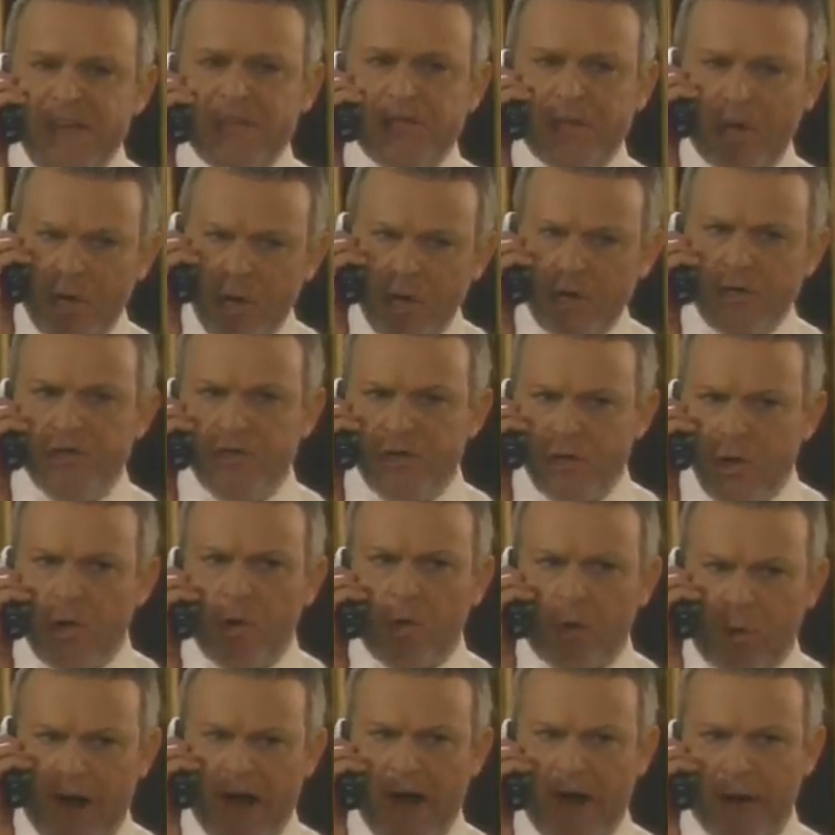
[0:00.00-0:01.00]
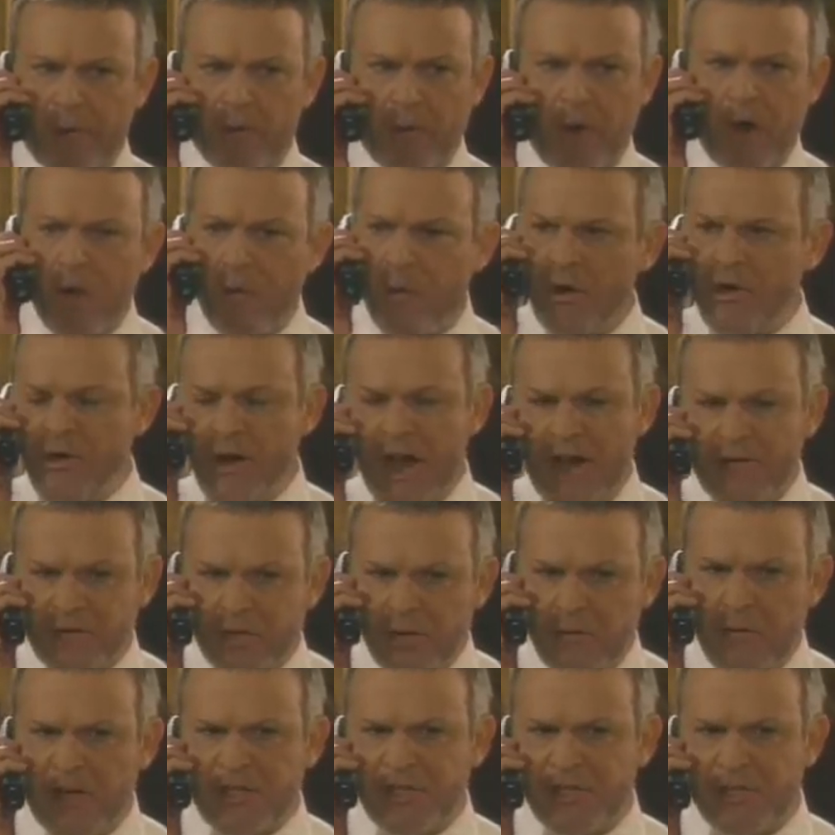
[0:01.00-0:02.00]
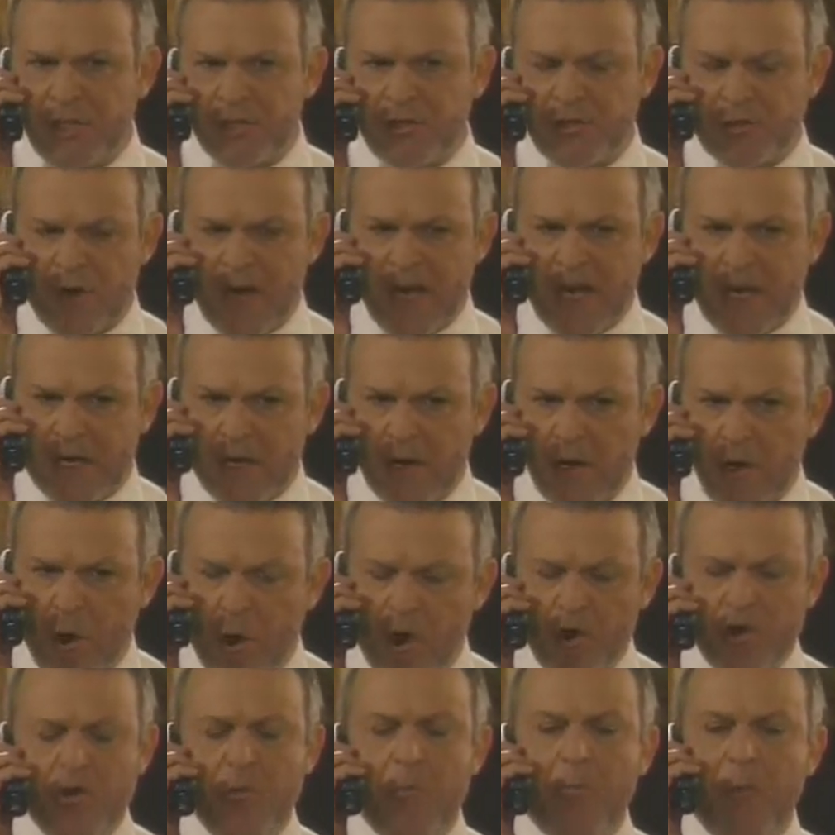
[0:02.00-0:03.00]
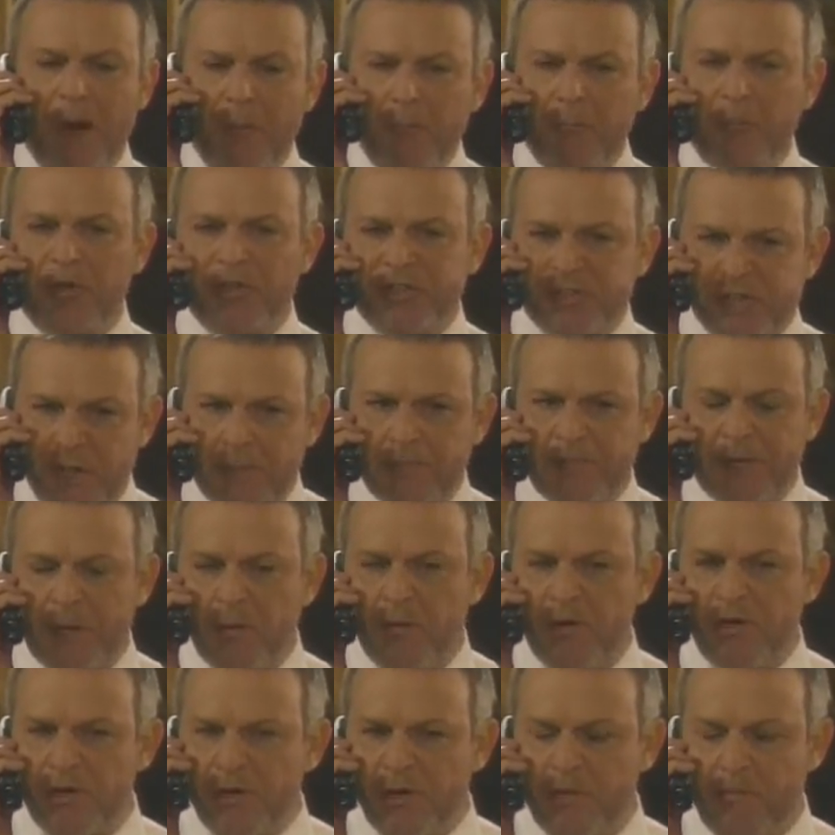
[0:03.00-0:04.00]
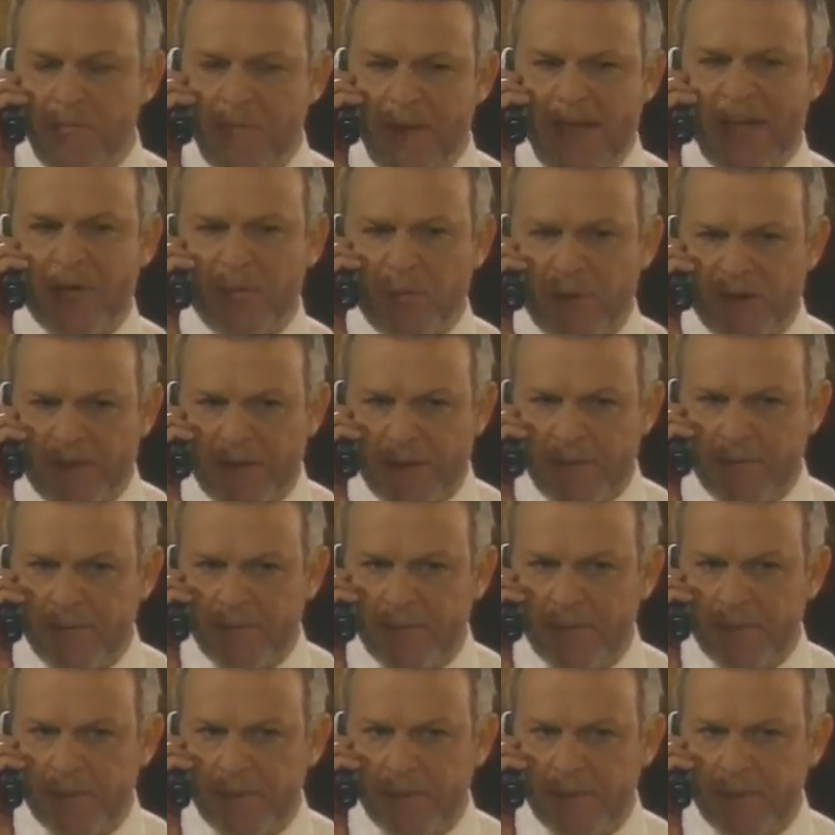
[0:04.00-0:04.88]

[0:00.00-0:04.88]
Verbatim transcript: he turns you around when you have too much to drink or you mumble something when you're in bed with him?